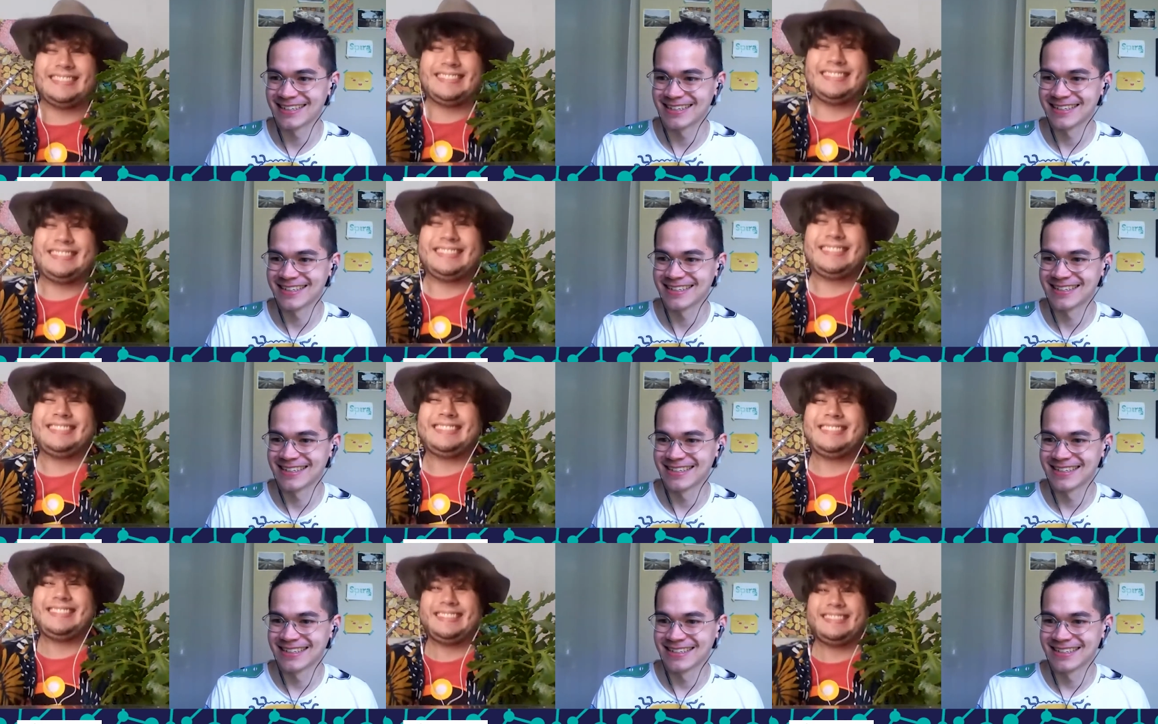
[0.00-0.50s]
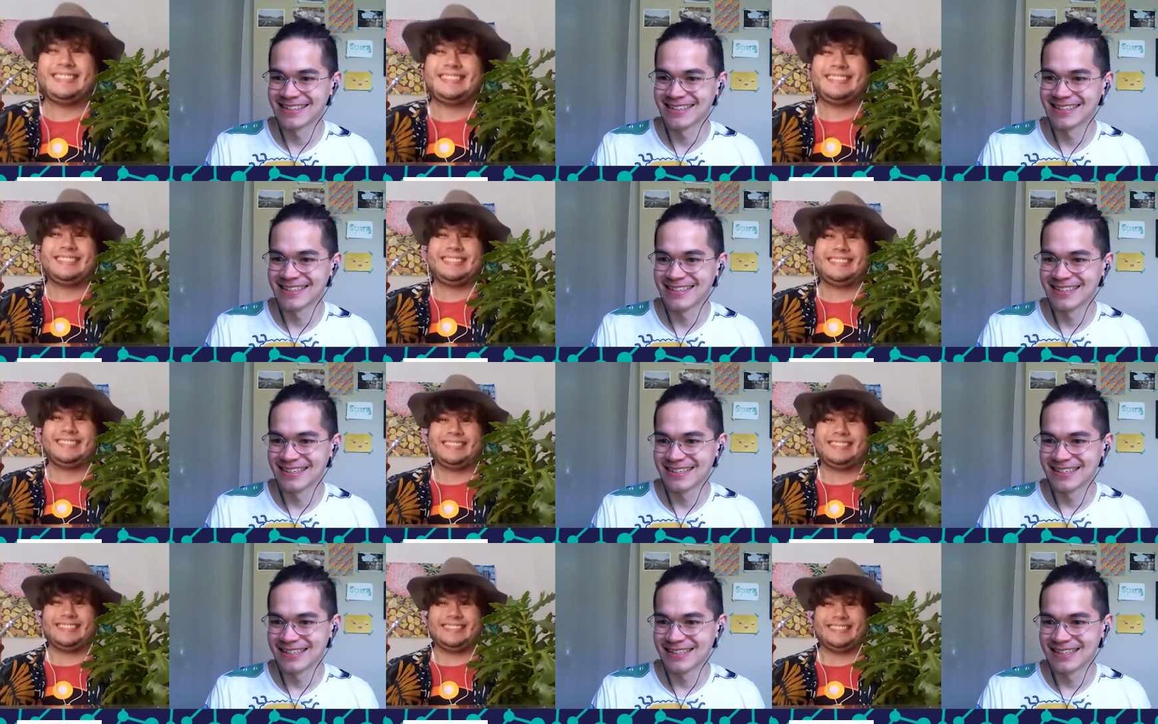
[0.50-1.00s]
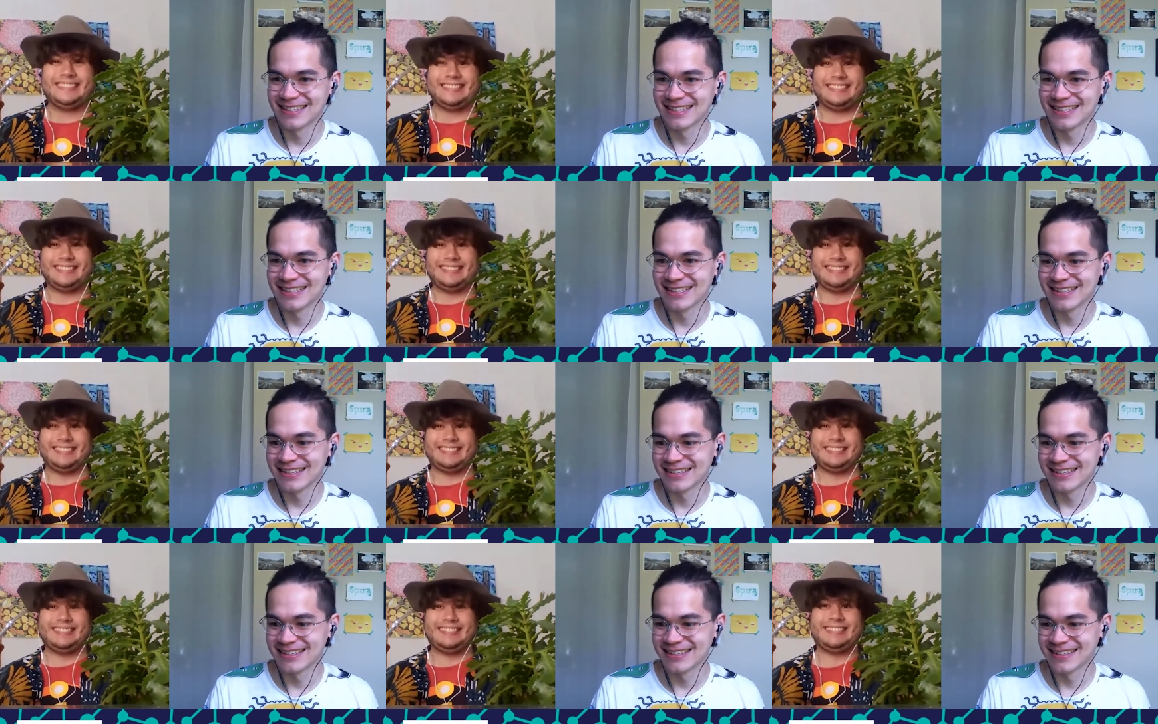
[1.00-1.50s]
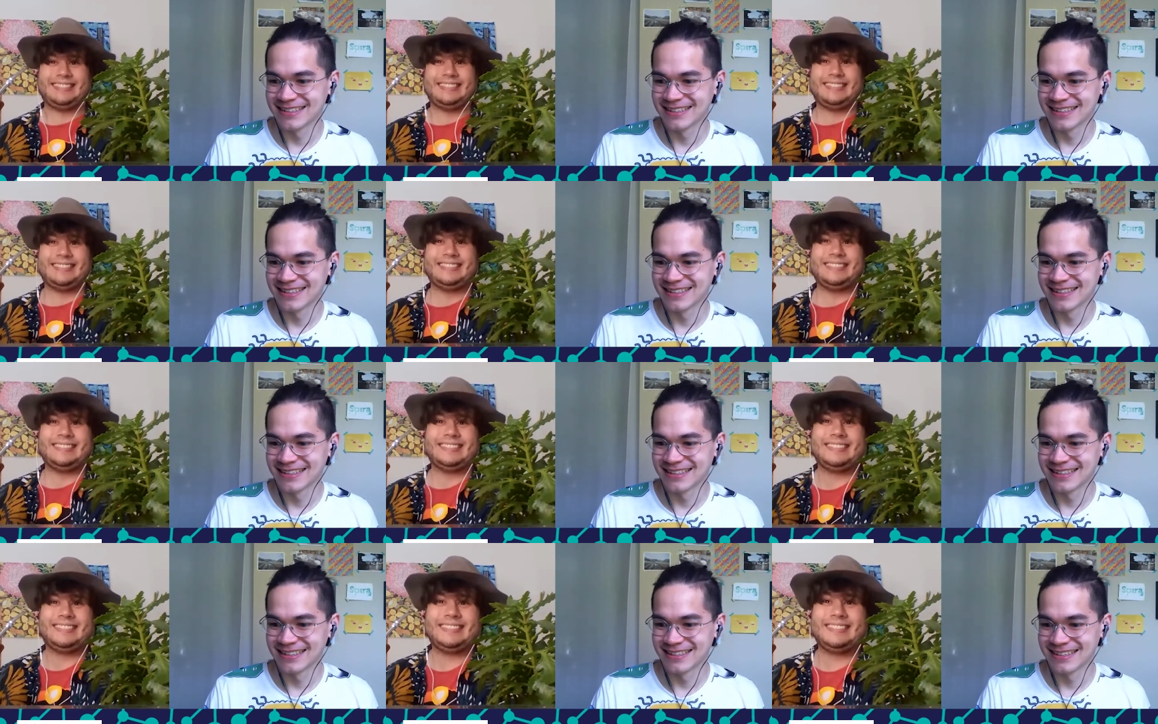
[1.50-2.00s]

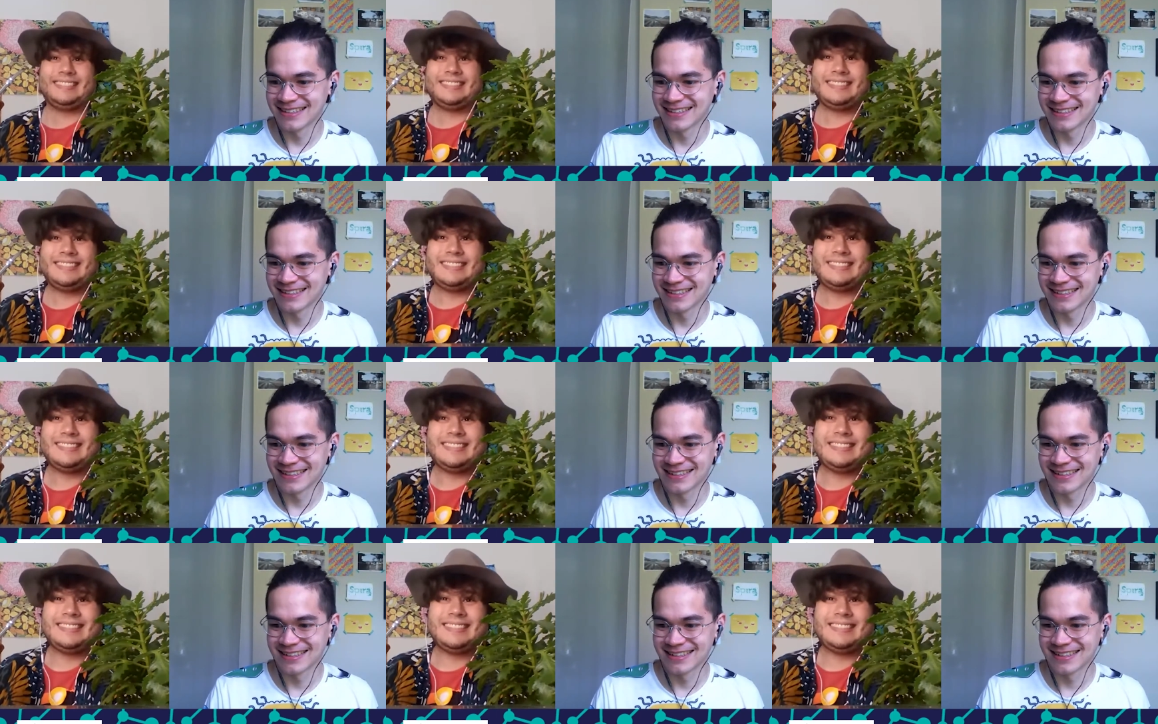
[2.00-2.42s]
Nothing is said.